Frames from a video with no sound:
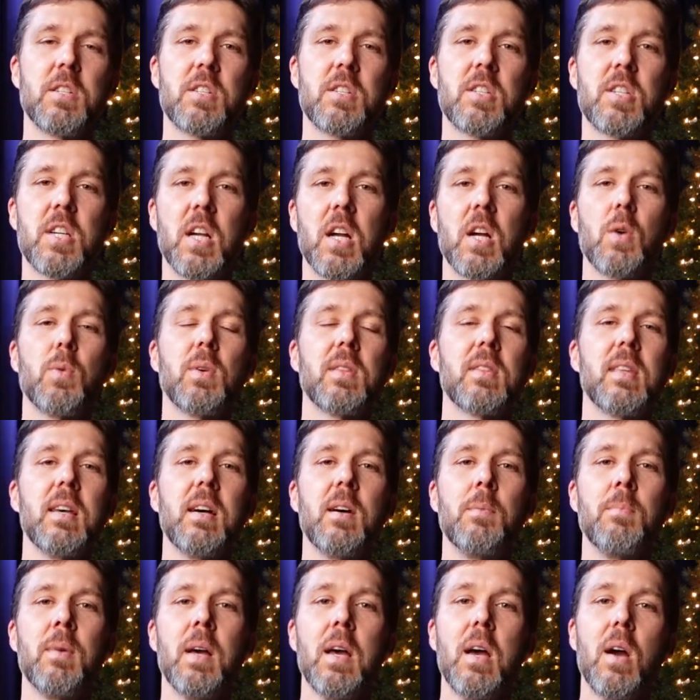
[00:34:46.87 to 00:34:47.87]
Share with
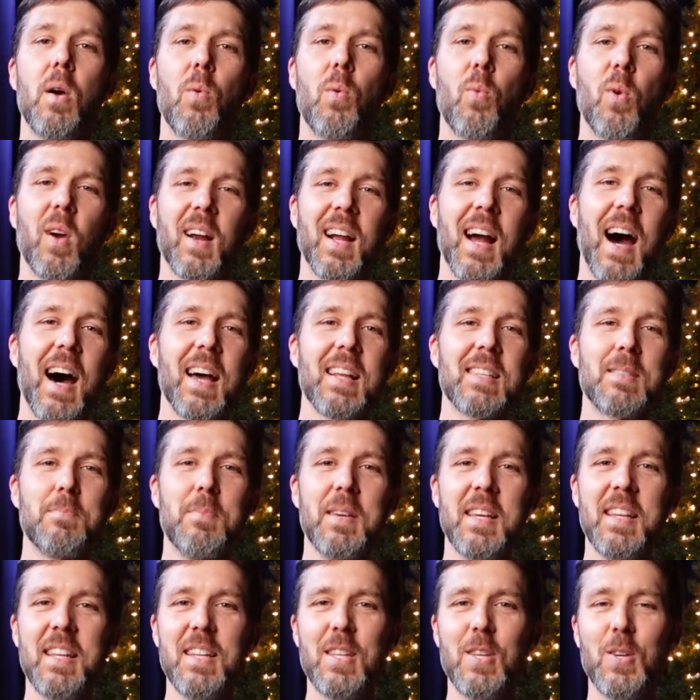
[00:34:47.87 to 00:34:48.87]
them where God is
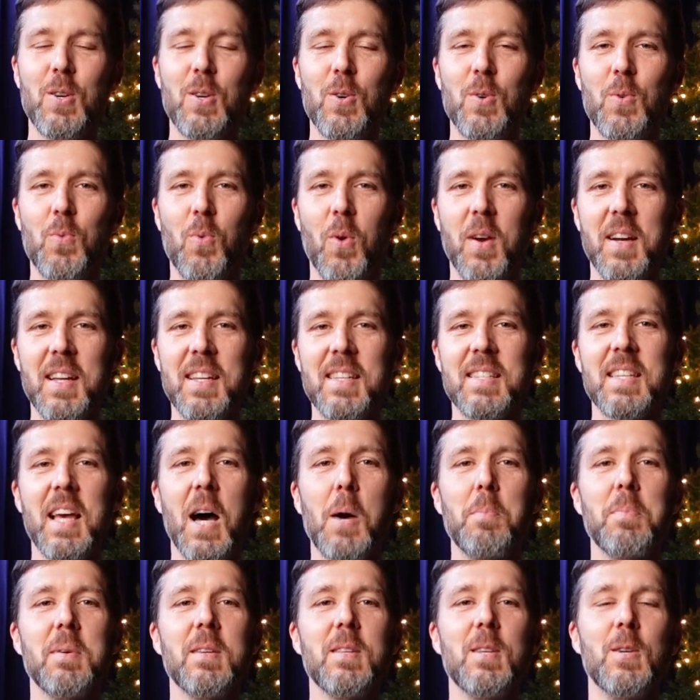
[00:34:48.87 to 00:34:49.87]
meeting you, where he's
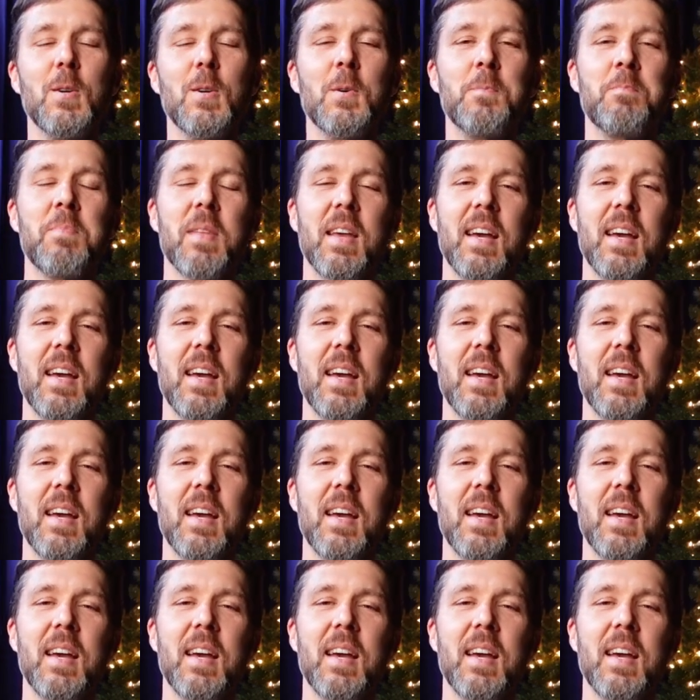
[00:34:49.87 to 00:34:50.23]
helping you,